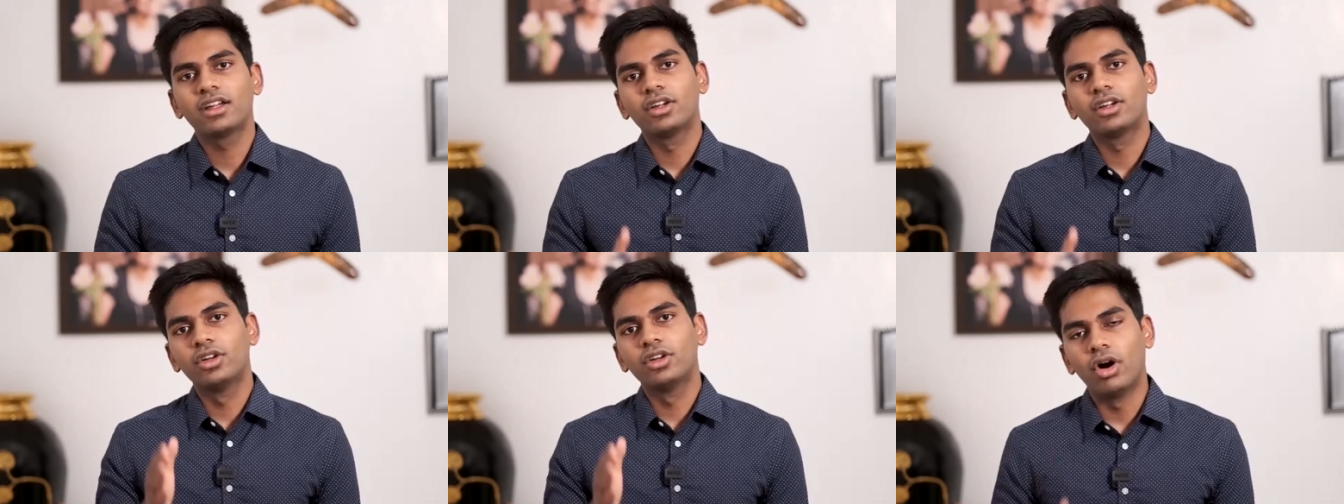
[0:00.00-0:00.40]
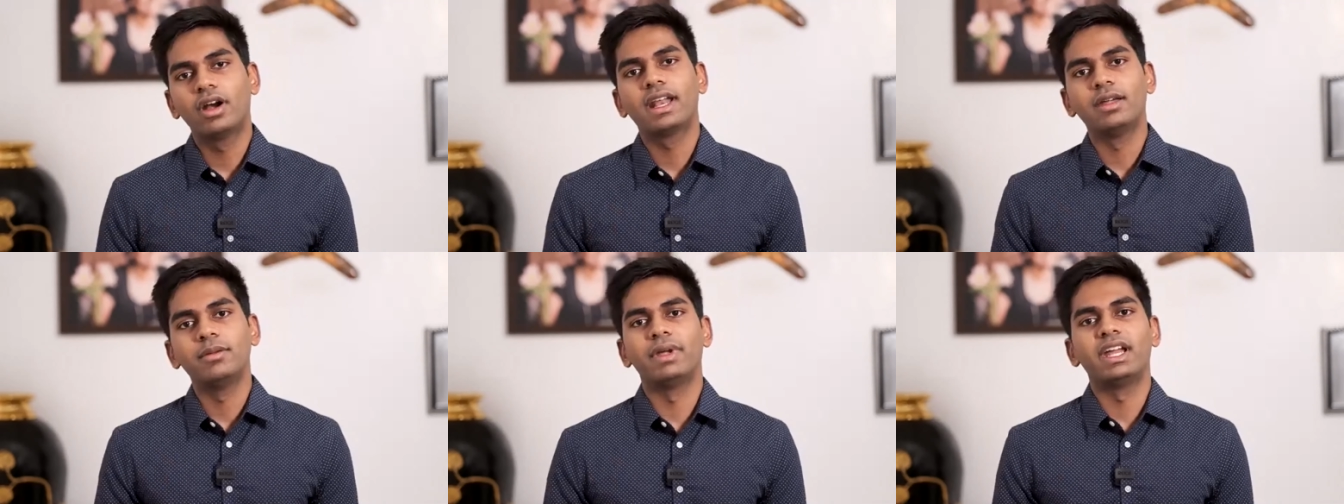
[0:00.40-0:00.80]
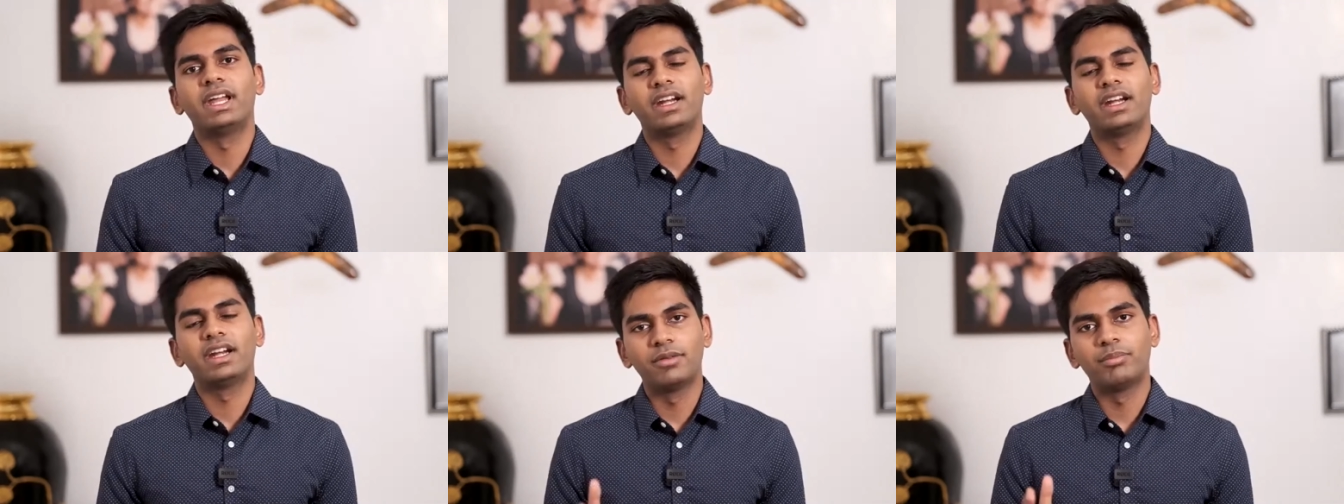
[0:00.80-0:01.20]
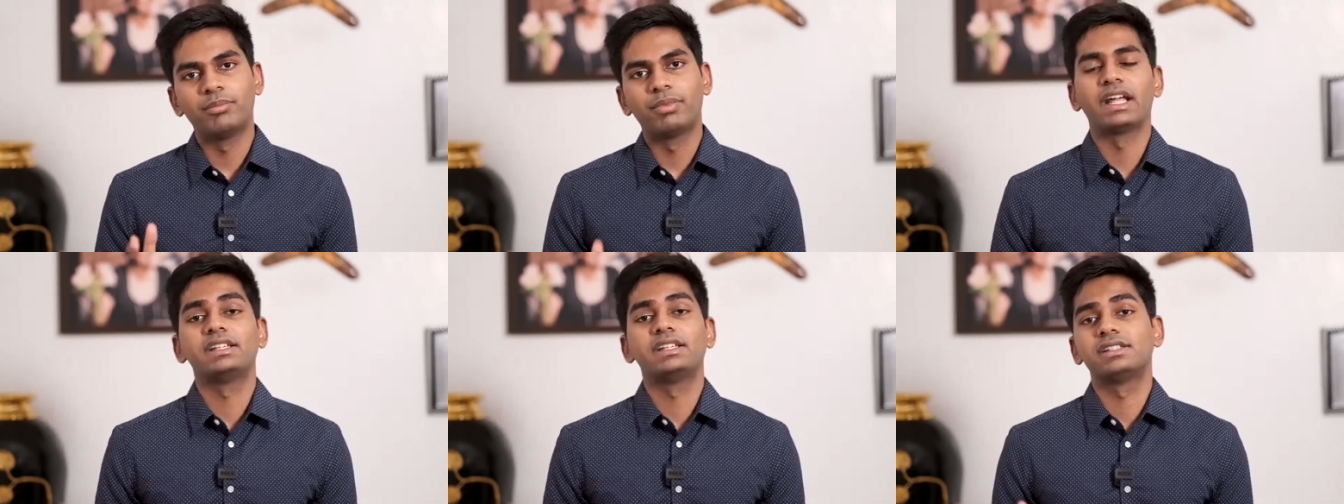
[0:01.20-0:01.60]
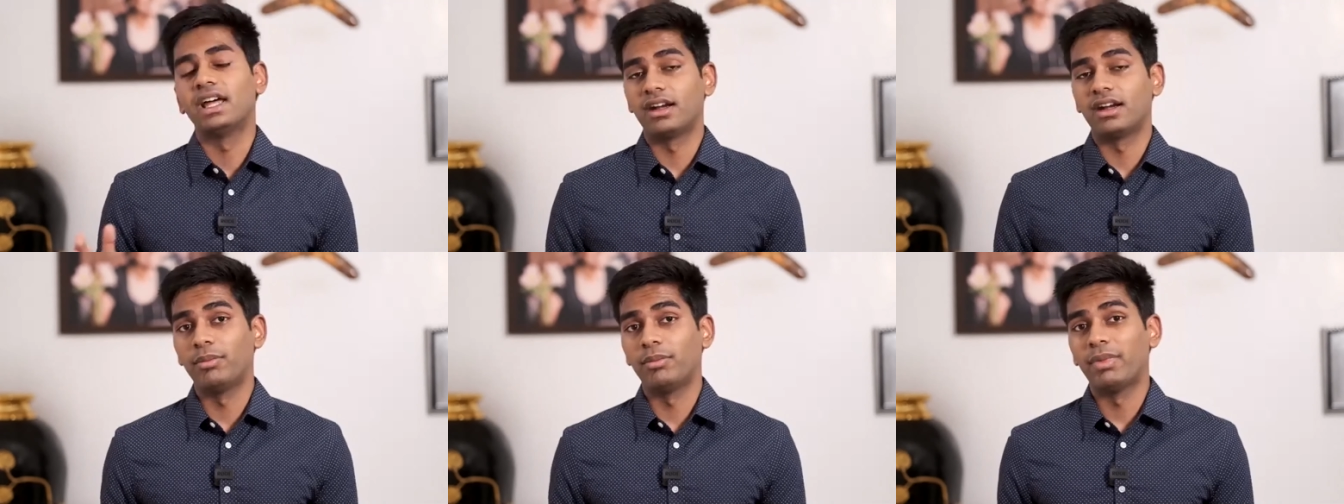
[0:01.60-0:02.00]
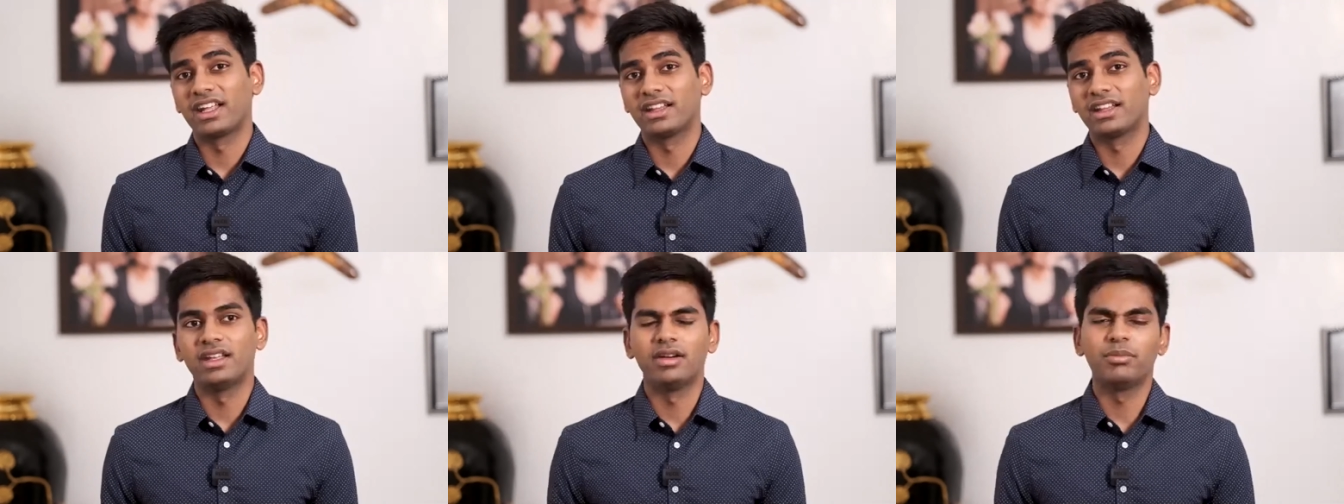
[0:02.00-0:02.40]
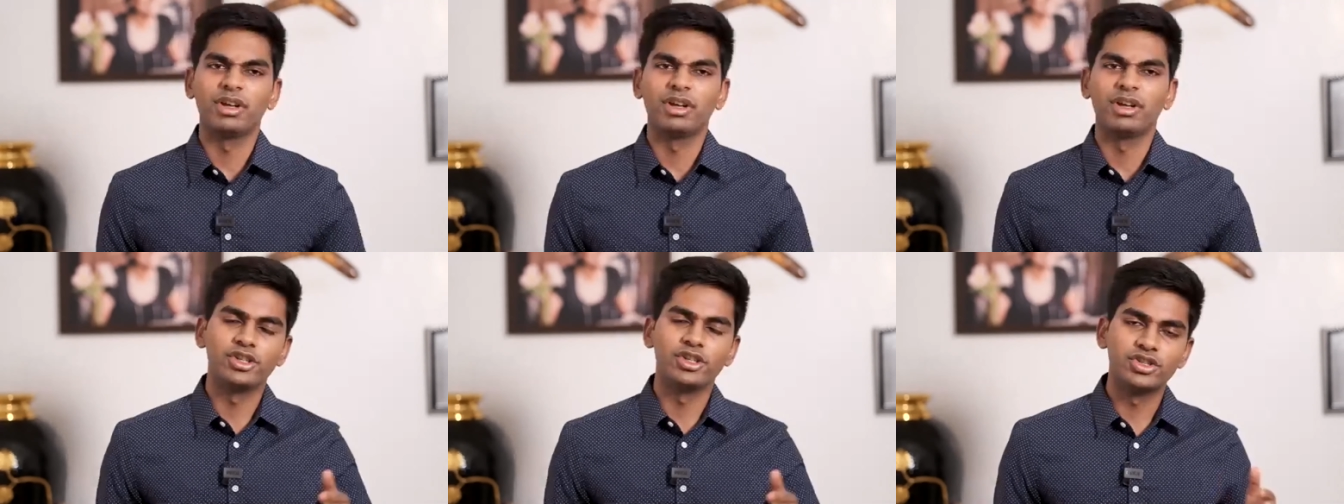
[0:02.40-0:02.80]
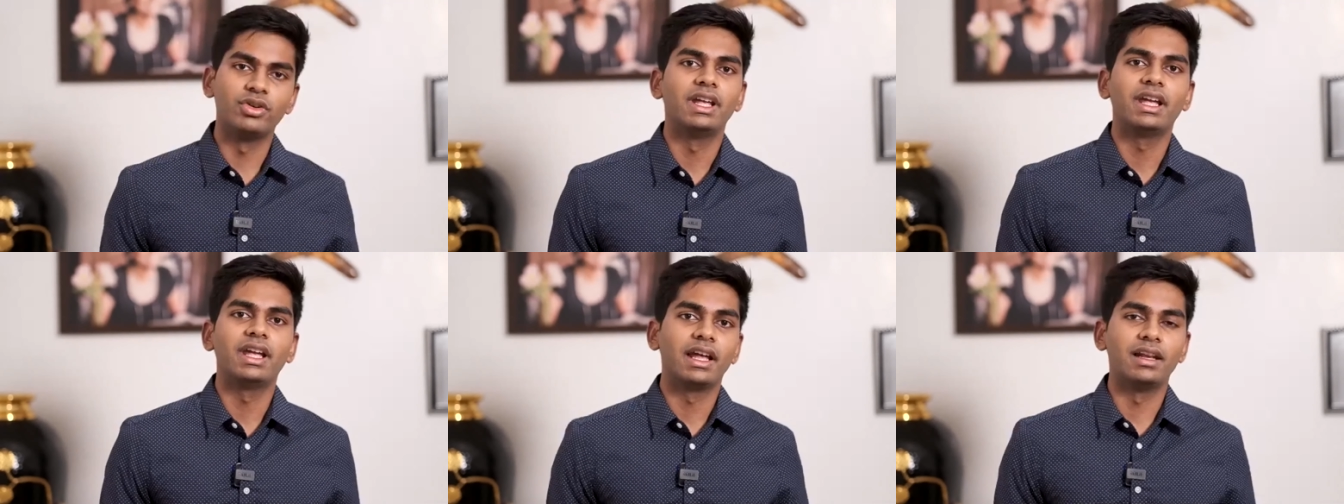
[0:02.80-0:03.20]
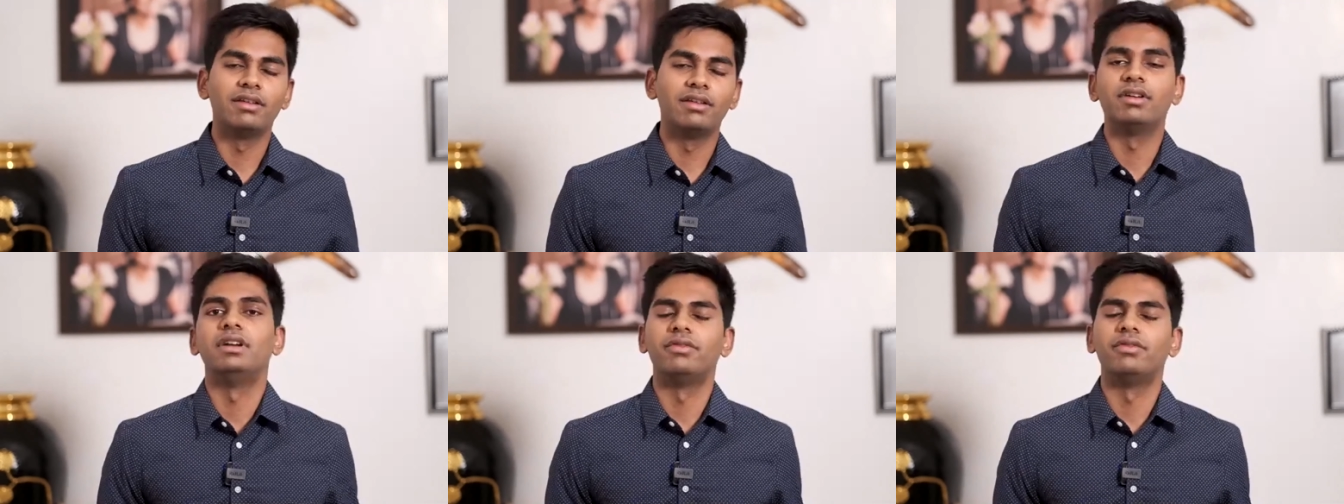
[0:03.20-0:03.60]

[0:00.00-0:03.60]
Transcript: God I paid that price that back then because today I live a different